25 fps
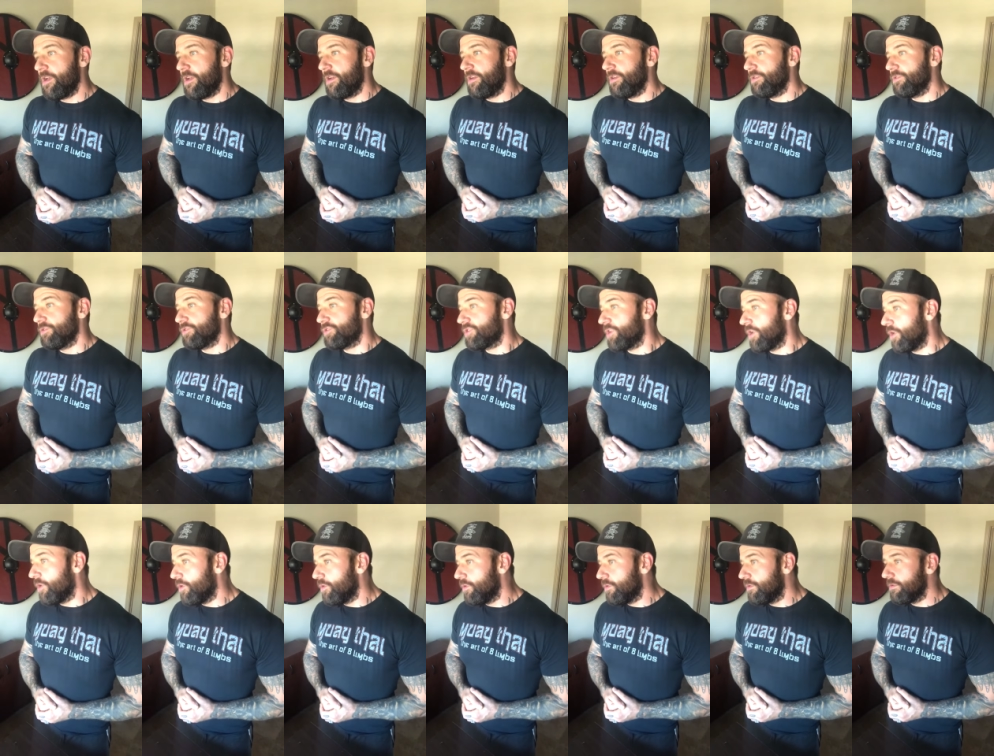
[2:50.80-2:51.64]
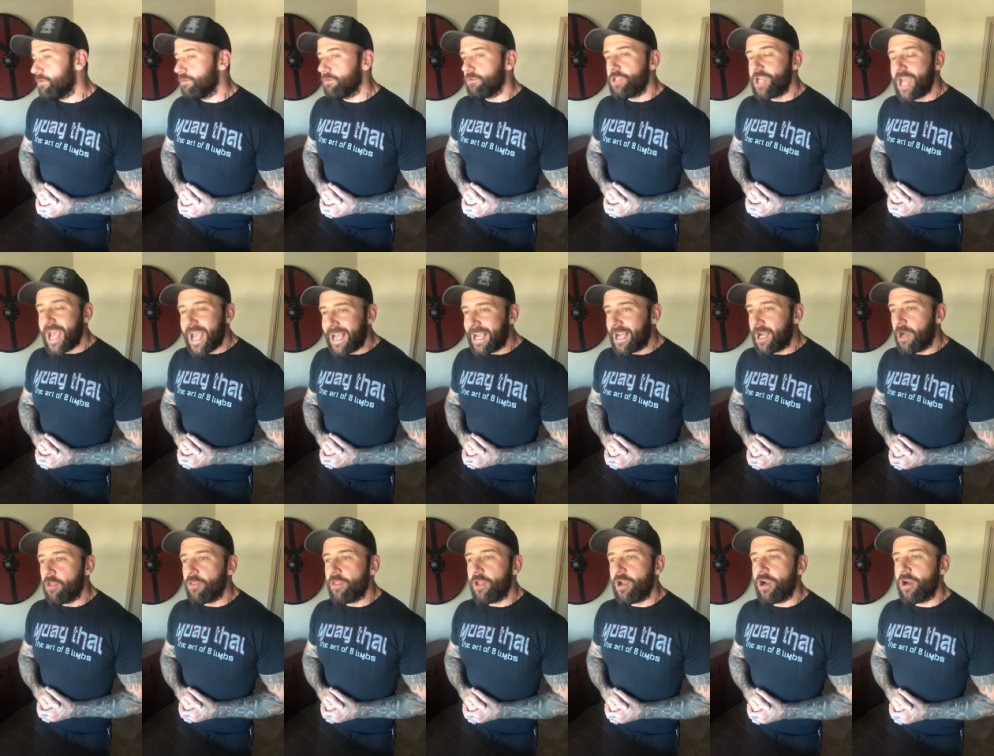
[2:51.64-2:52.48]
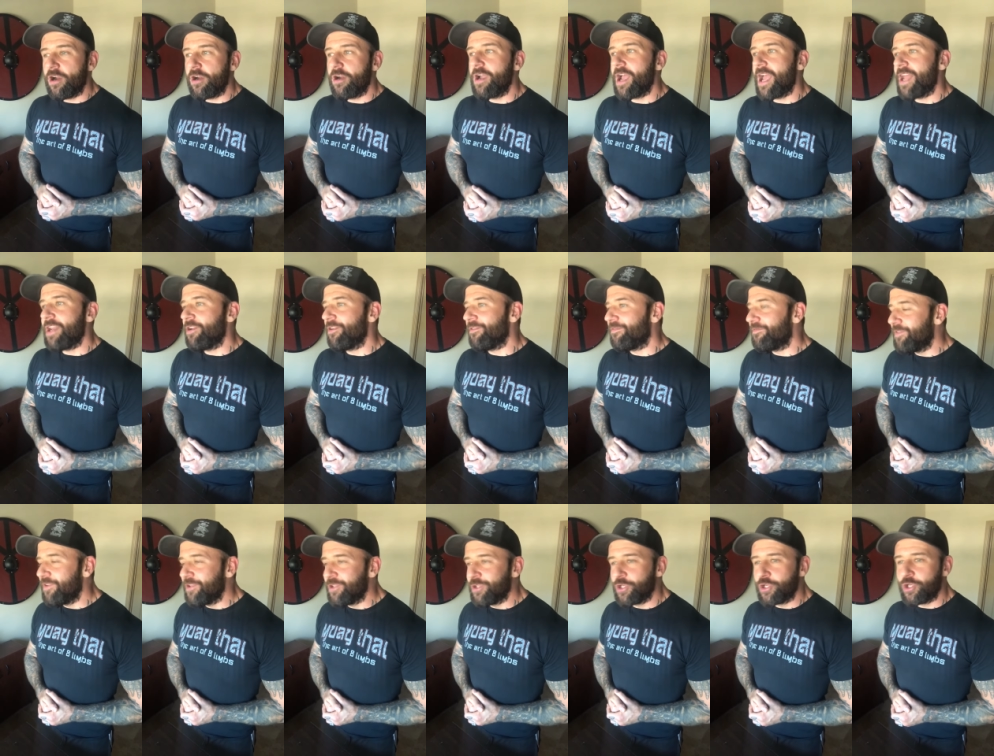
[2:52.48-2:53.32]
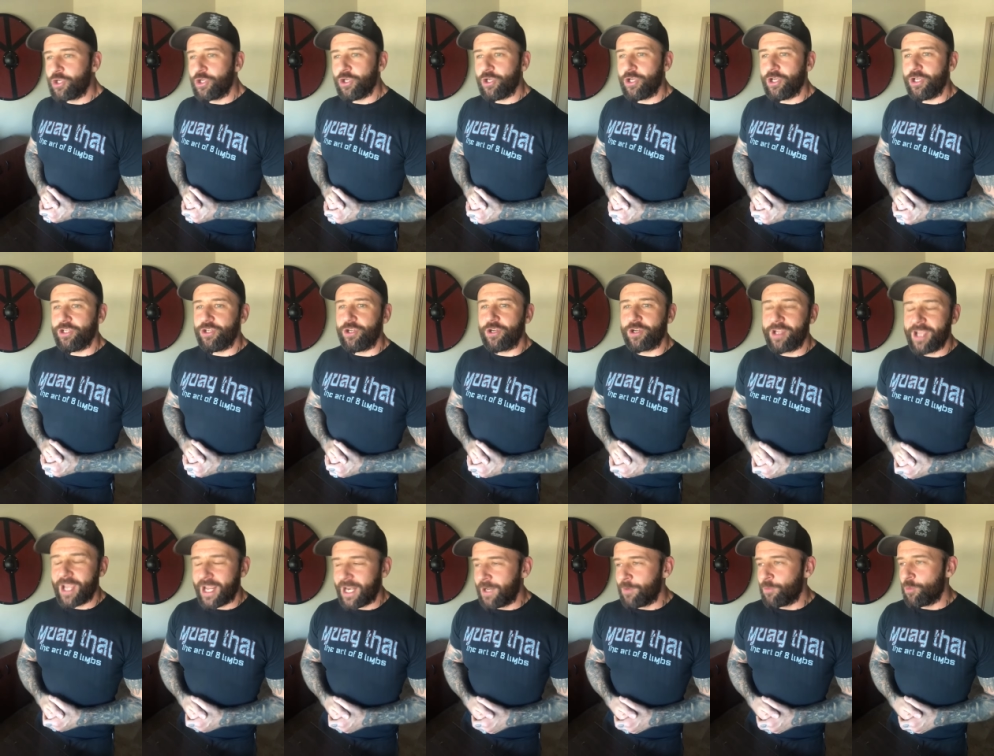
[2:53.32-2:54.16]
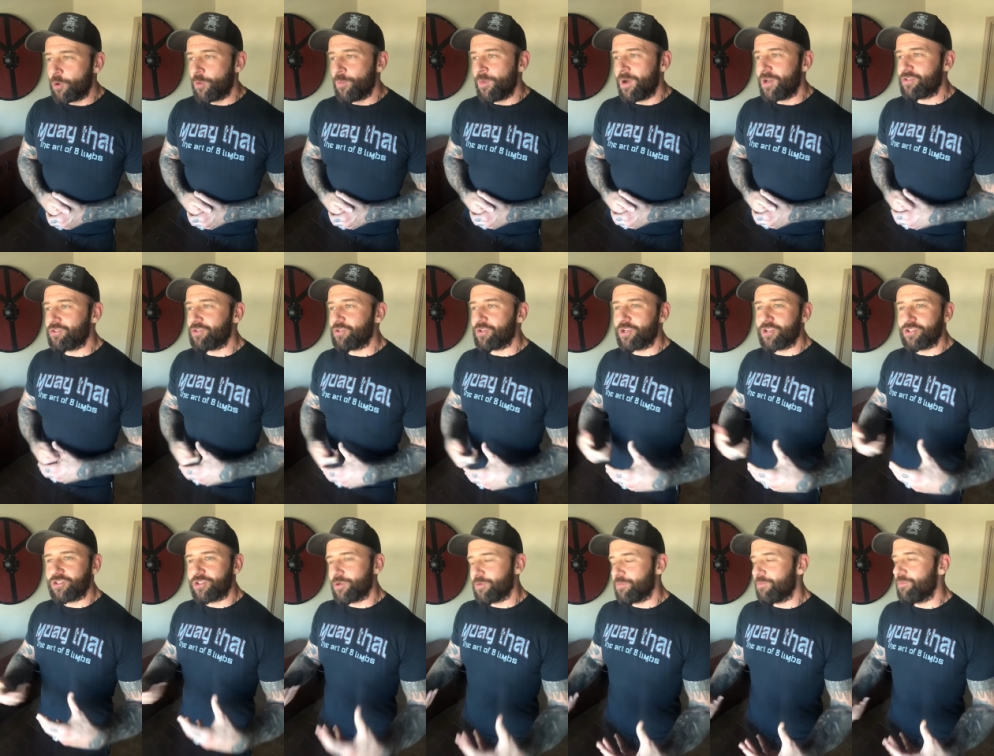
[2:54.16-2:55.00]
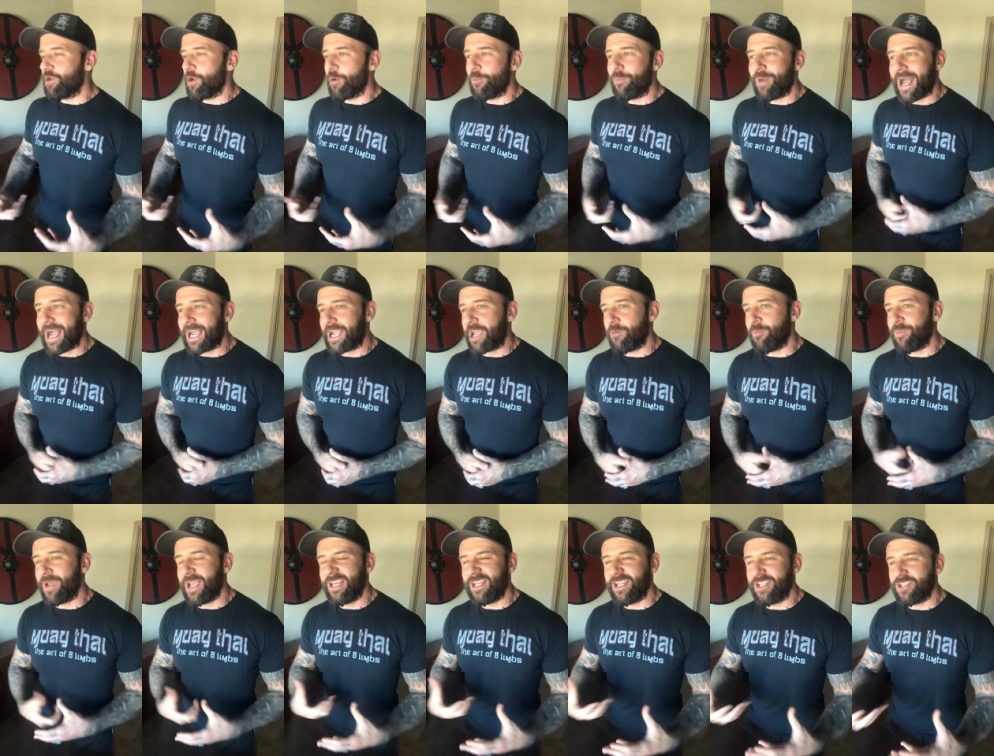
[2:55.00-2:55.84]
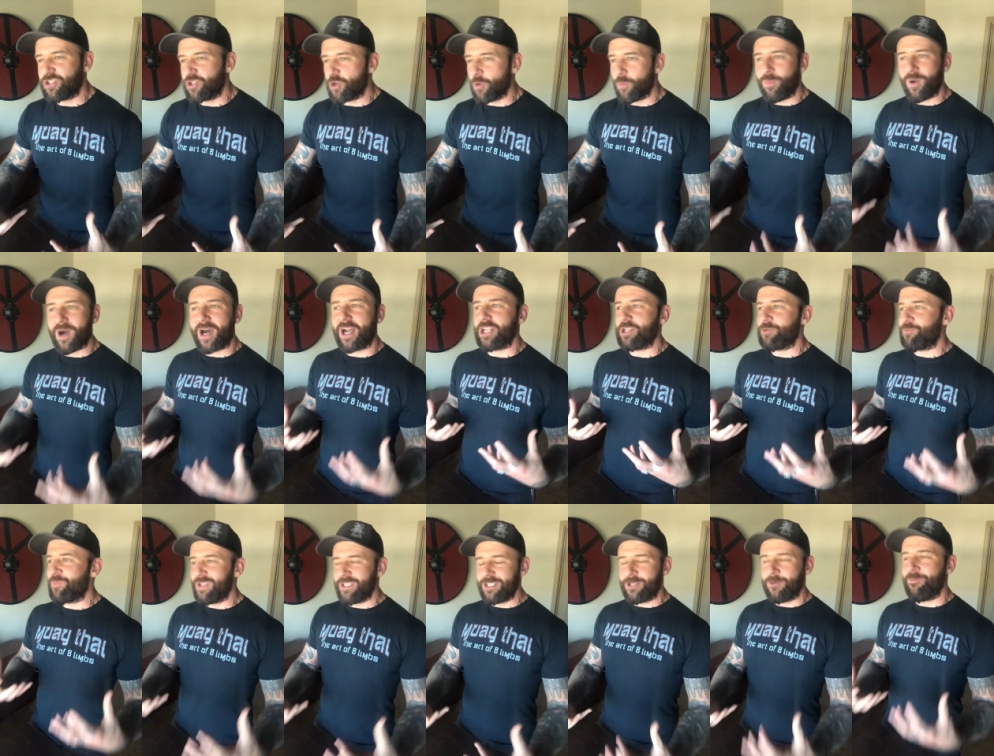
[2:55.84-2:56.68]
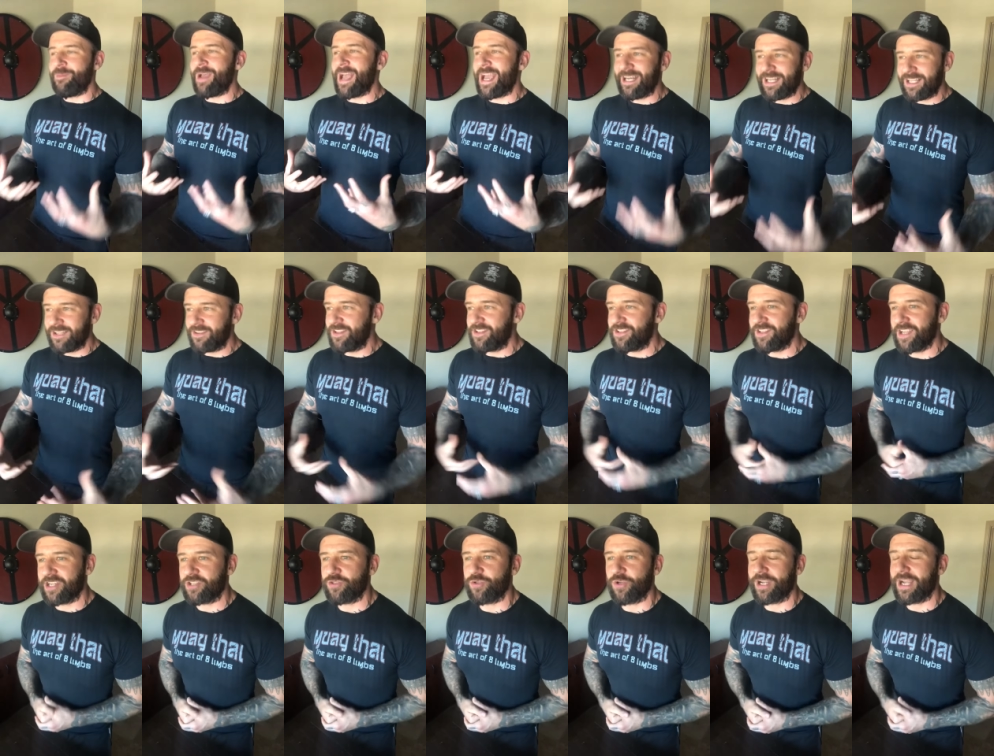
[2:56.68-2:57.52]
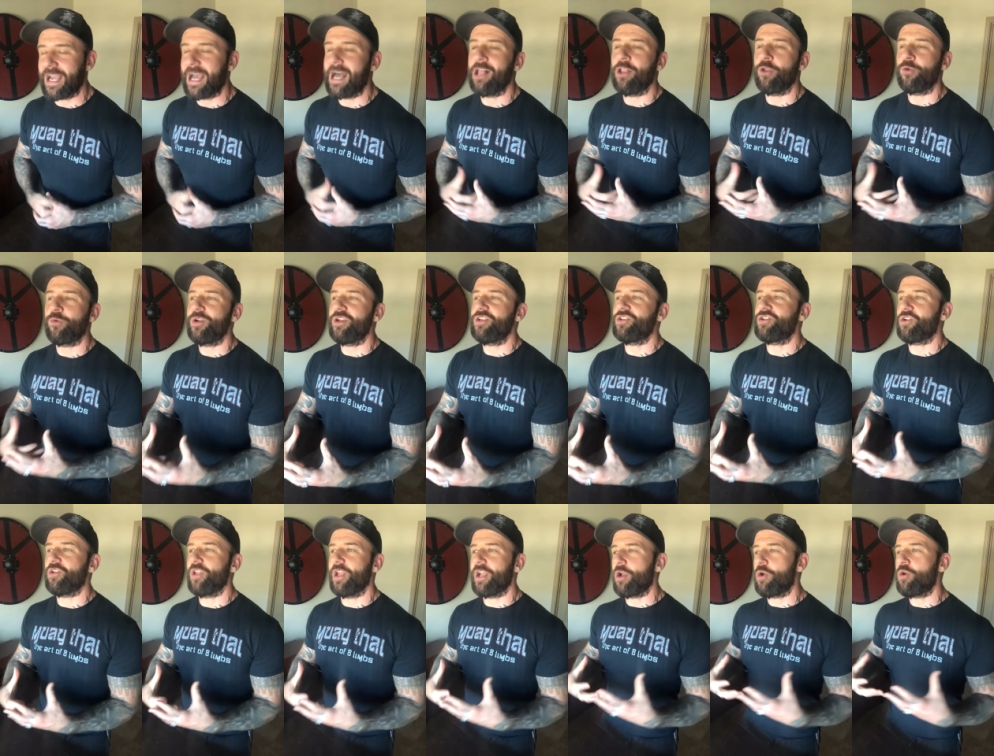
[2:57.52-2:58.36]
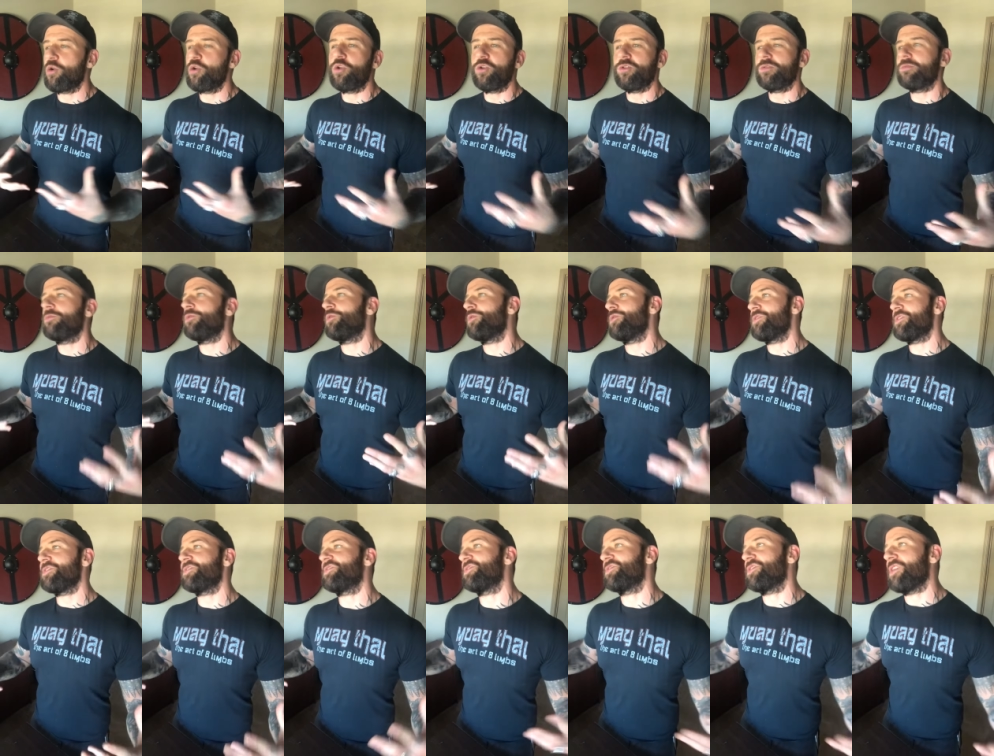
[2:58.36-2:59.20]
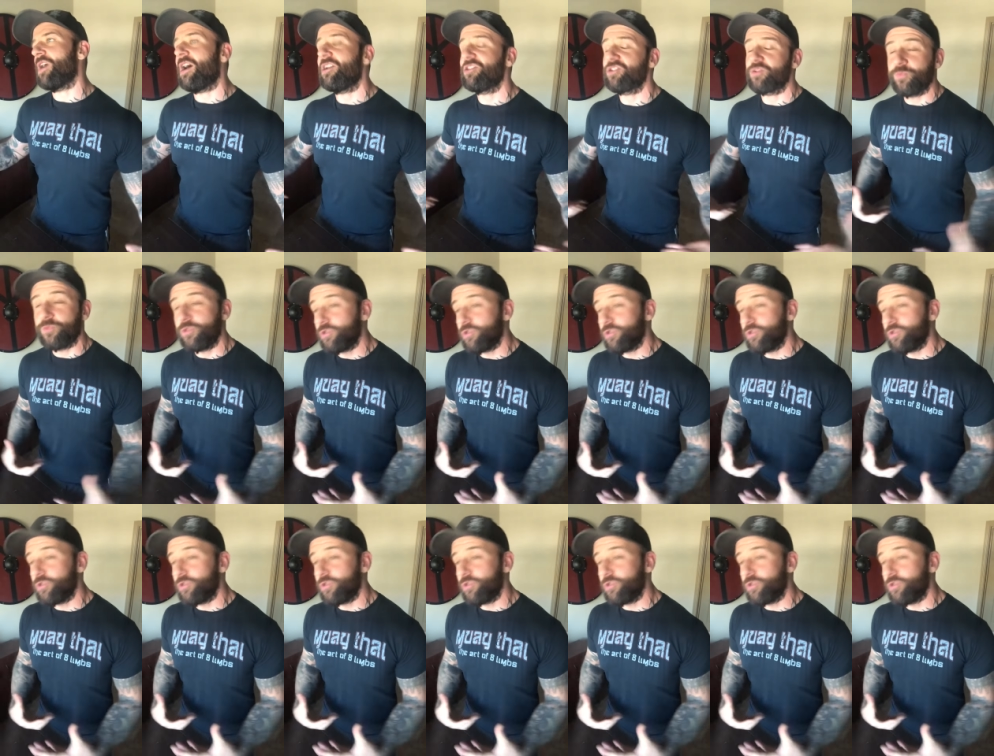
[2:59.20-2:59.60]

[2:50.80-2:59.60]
So you hang out there and you're feeling good, you're gaining more muscle because you're, you're back at maintenance, your body's been demanding these extra calories, and you're like, good lord, this is awesome.